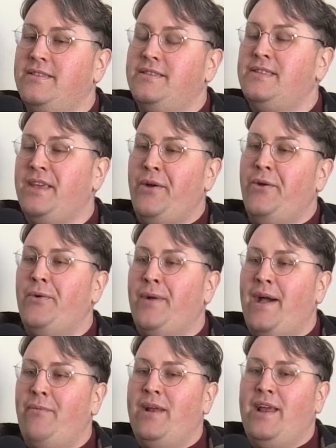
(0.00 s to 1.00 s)
So
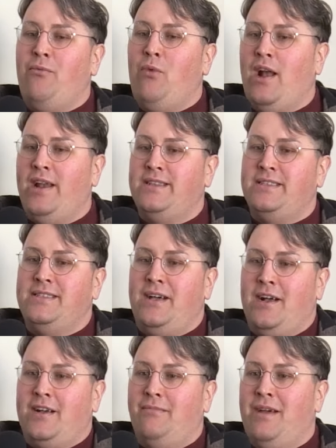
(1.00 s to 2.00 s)
what I wanted to
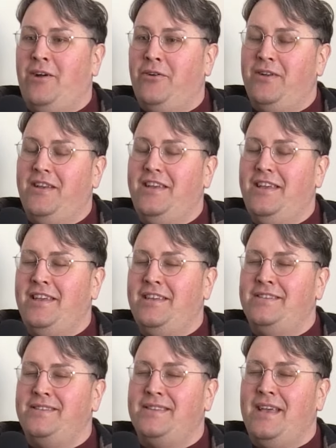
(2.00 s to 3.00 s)
talk about
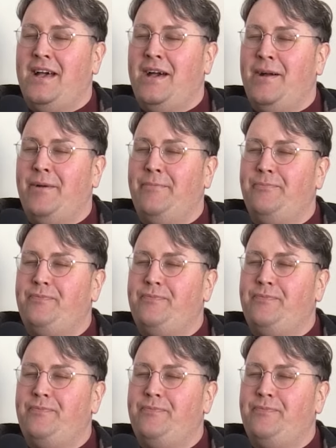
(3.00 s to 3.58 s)
is I